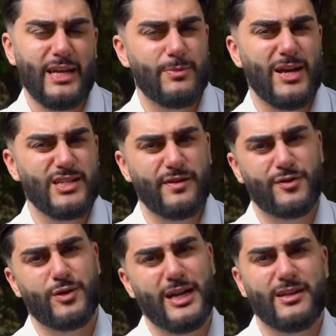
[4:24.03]
Imagine if
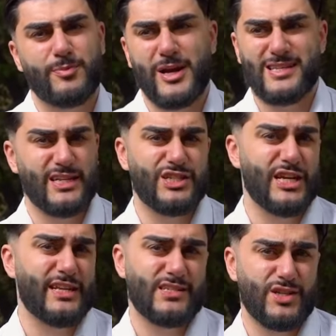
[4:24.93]
you're an enterprise and the
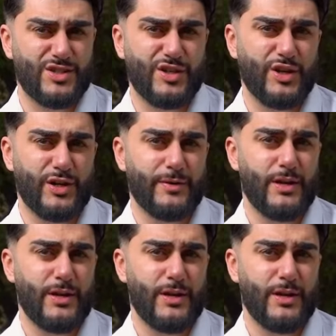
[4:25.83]
chain is not secure.